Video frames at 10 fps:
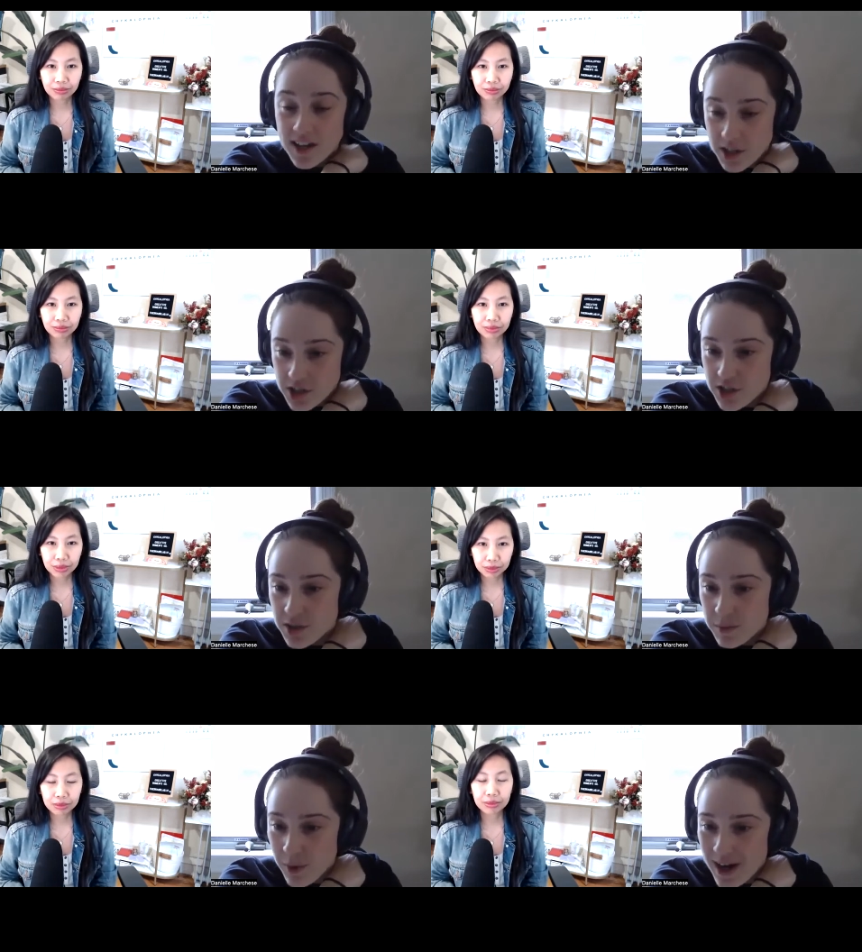Speaker 1: addition
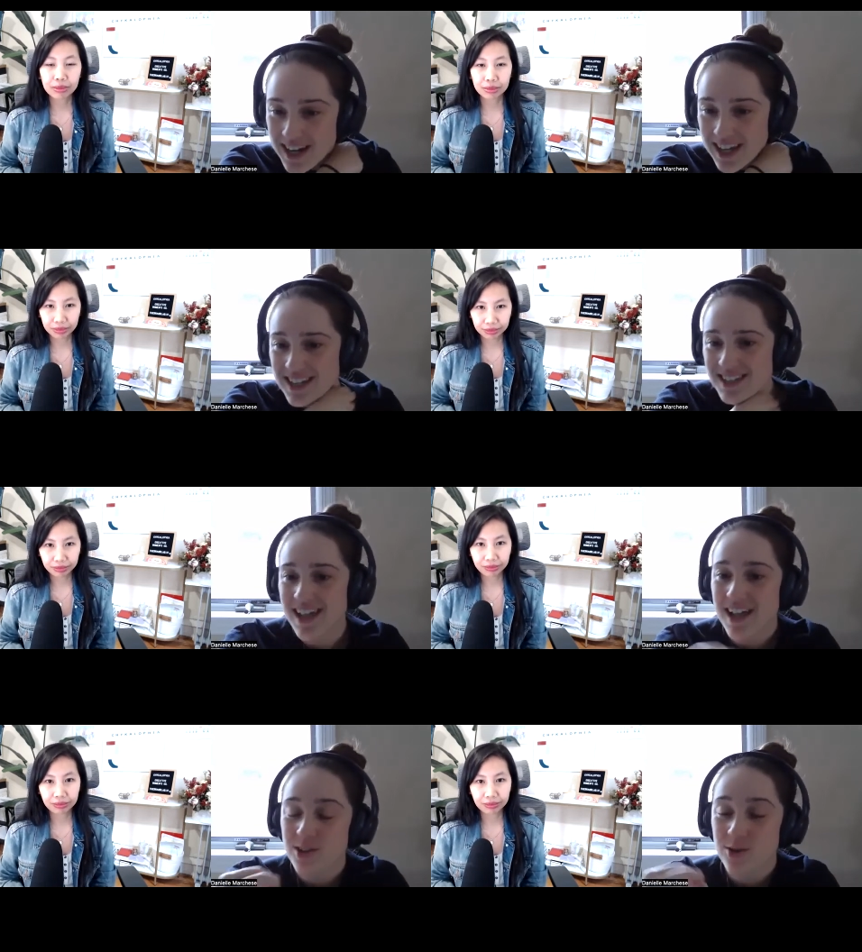to branding is that